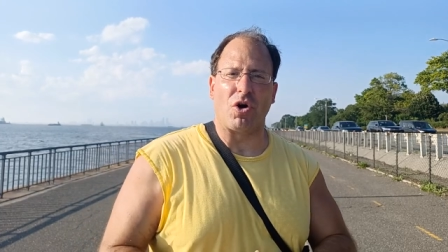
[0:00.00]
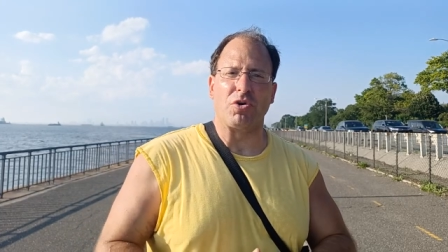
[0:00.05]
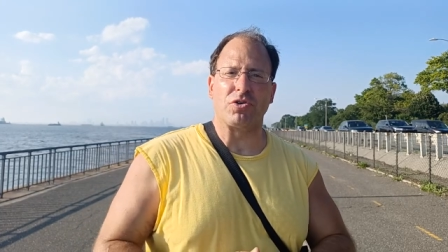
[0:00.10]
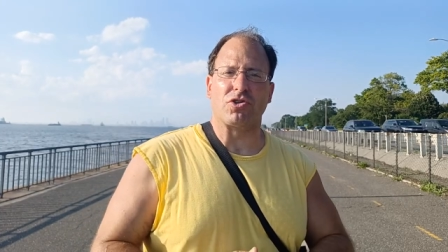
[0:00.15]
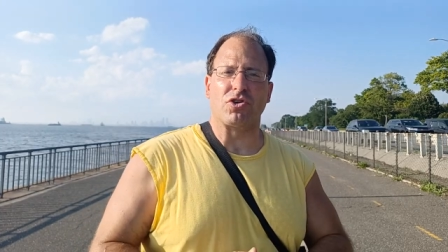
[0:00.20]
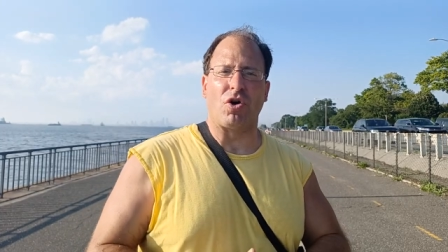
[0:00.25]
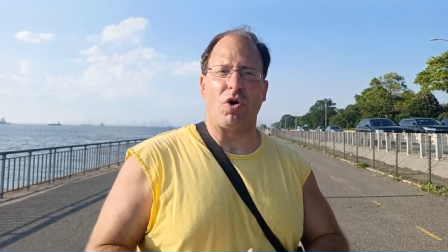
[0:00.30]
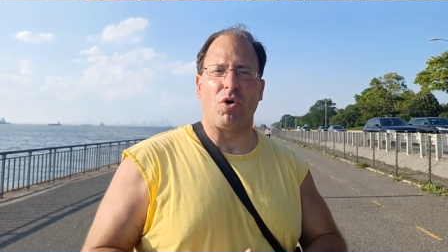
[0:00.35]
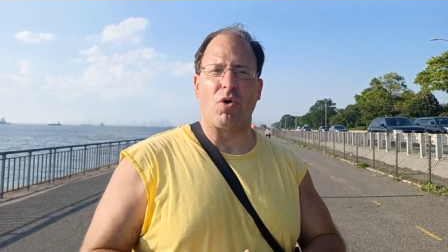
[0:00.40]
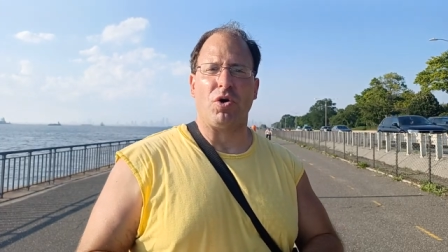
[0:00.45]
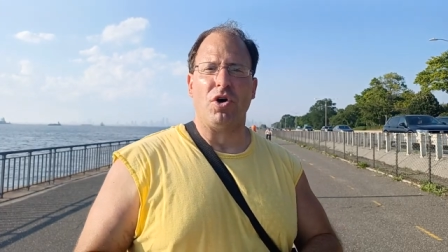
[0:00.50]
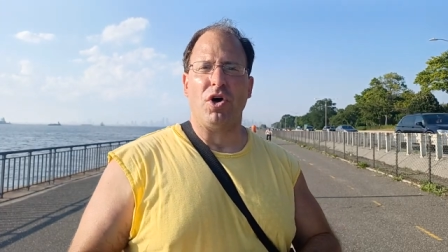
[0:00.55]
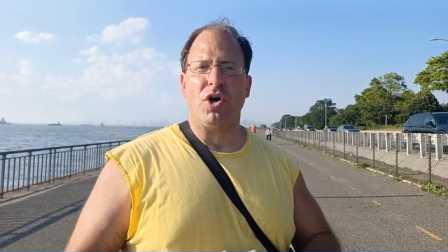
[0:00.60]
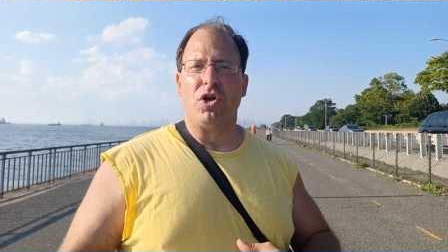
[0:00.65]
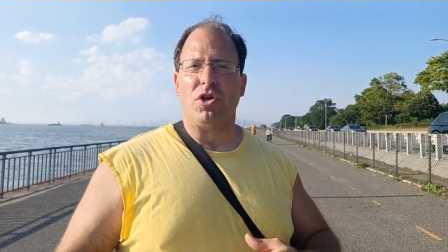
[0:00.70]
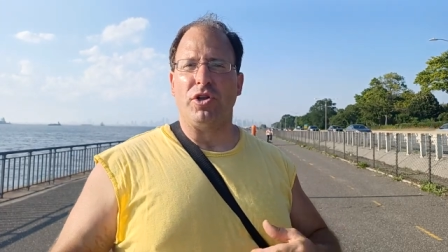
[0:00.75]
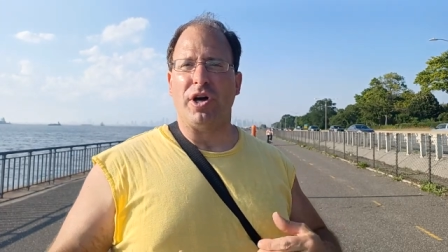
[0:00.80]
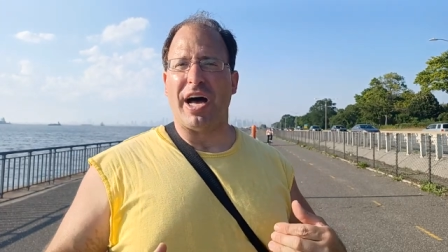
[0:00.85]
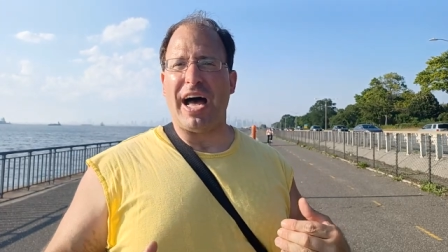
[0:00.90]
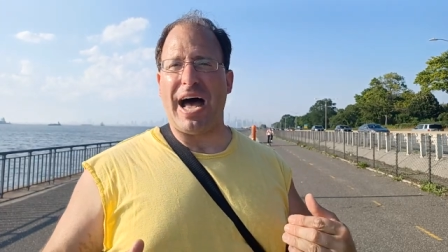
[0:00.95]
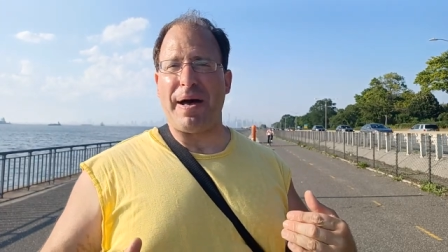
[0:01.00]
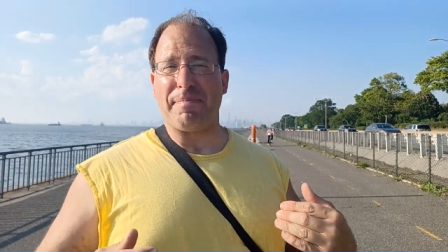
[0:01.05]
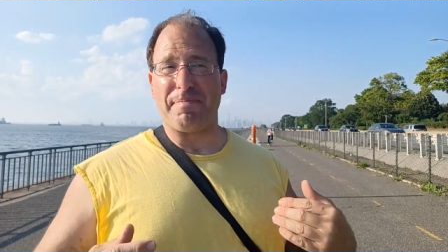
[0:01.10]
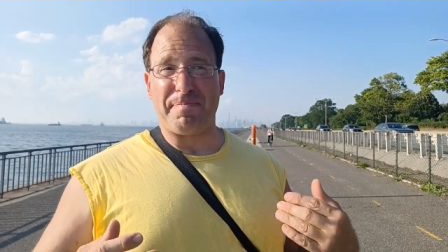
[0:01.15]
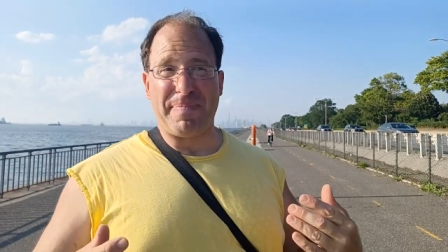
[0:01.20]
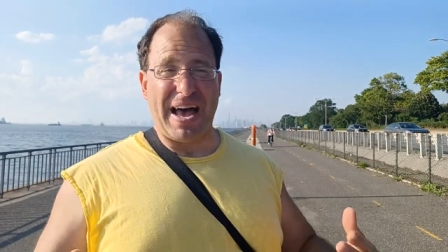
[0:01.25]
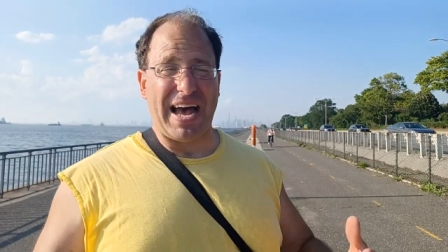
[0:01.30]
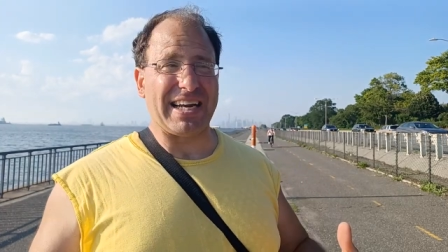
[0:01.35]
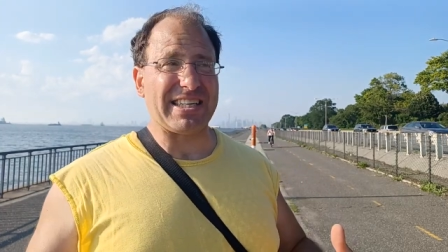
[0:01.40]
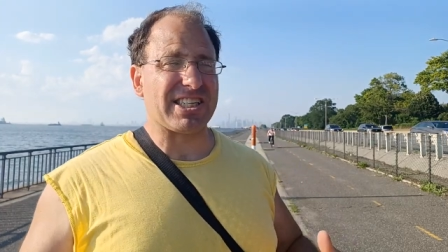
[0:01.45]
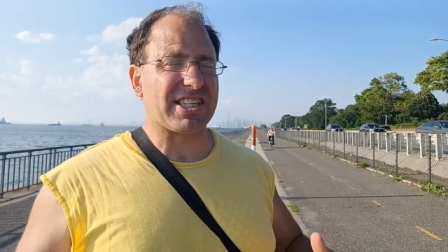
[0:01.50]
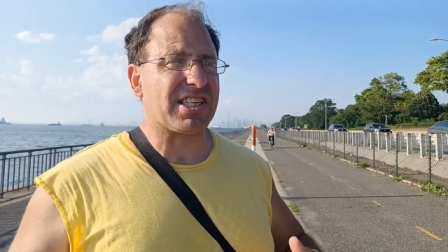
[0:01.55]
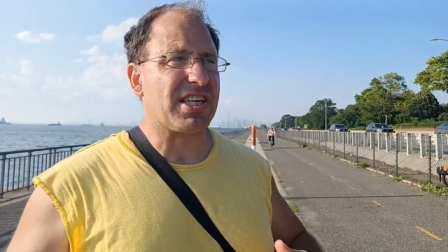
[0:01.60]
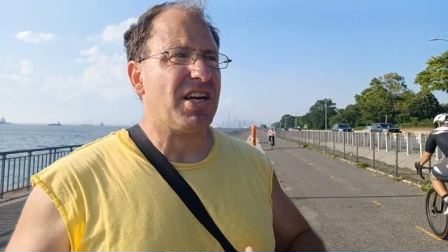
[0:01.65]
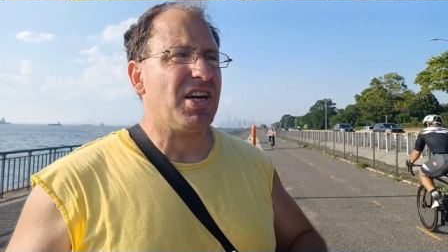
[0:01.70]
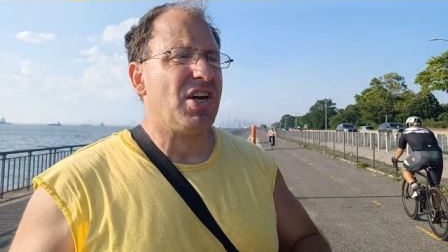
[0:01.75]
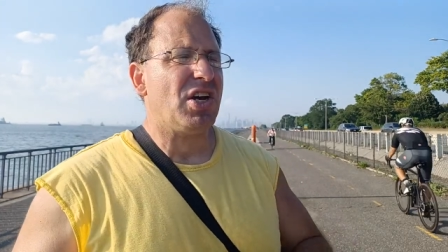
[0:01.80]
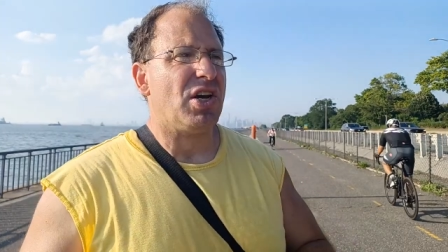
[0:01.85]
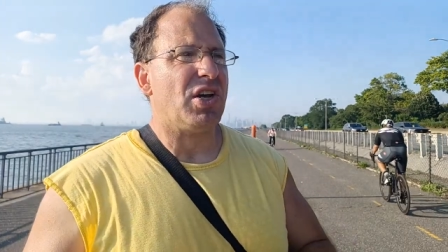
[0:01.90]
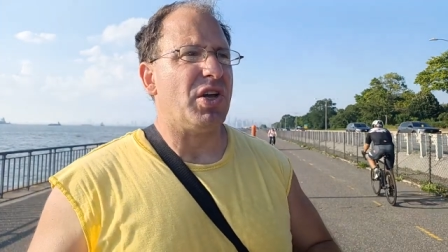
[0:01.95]
so at best,
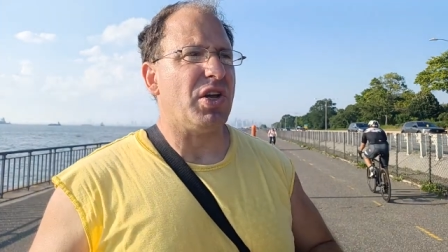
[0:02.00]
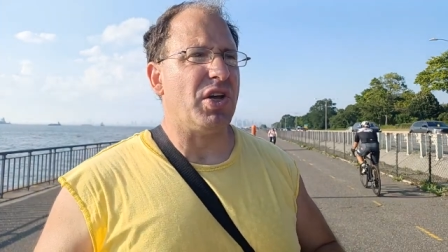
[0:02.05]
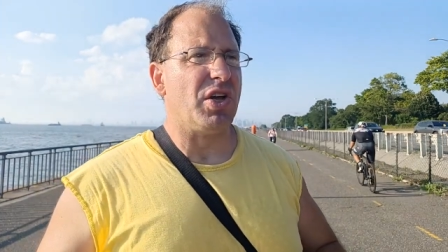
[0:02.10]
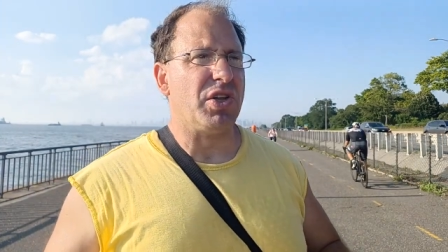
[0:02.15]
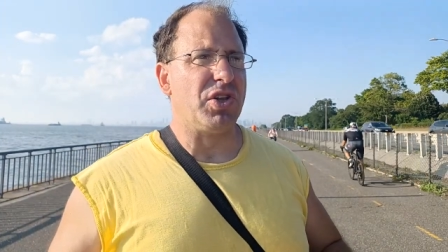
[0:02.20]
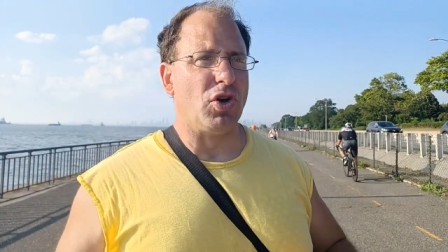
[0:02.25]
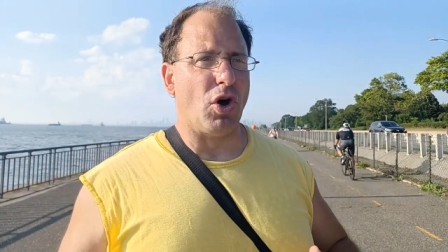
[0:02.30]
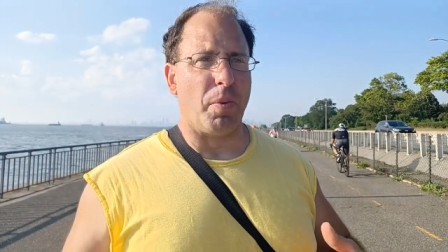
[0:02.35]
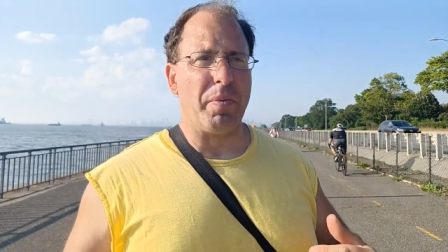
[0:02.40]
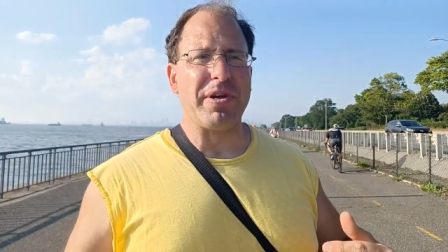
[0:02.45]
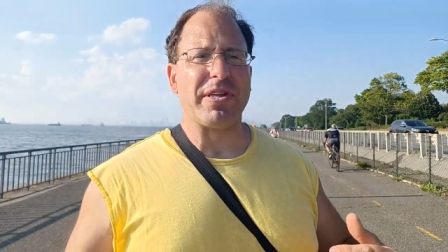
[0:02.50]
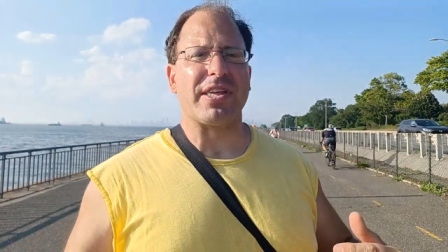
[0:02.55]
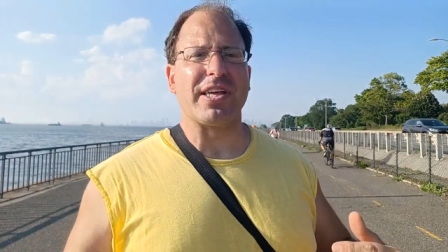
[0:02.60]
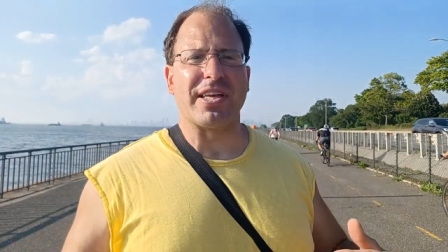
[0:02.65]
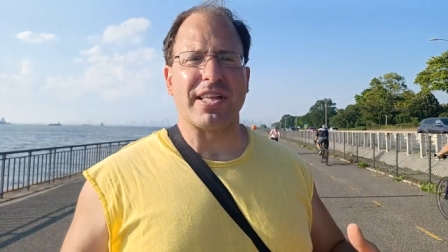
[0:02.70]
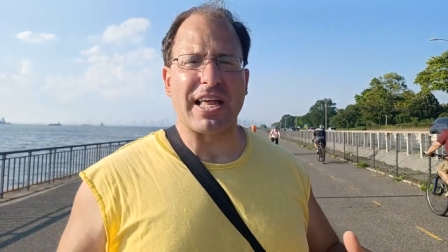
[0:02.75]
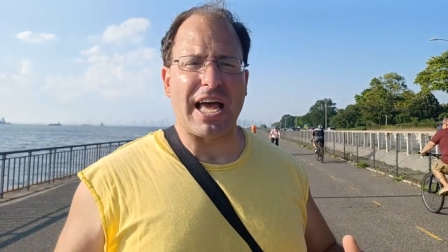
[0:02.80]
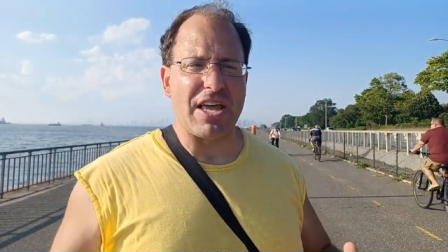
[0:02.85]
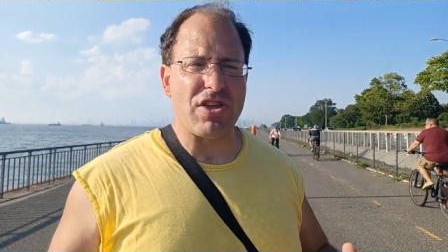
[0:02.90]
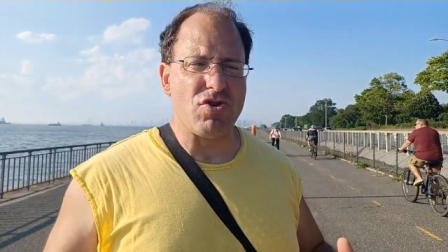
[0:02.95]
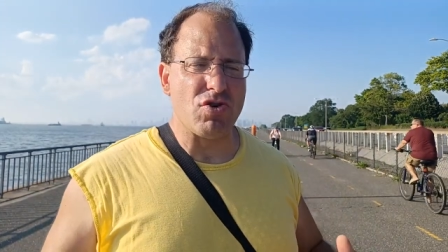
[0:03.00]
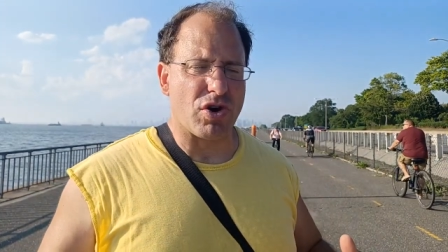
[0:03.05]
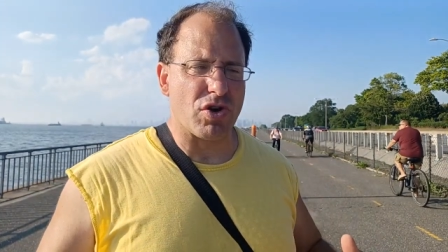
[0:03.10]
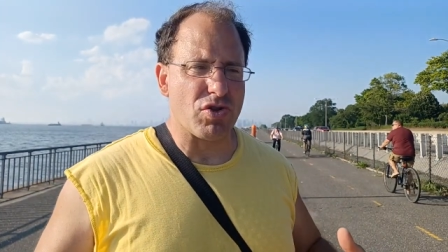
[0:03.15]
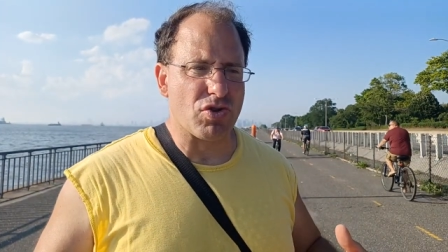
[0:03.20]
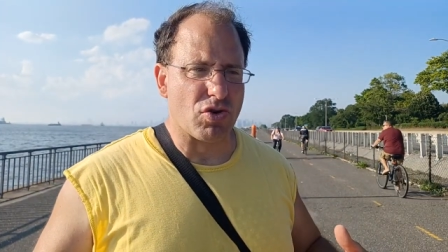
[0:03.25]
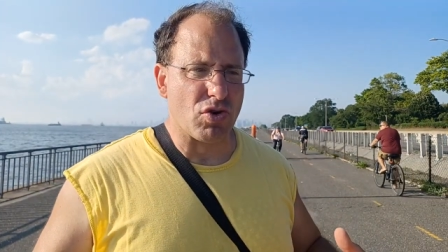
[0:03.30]
the only thing that you can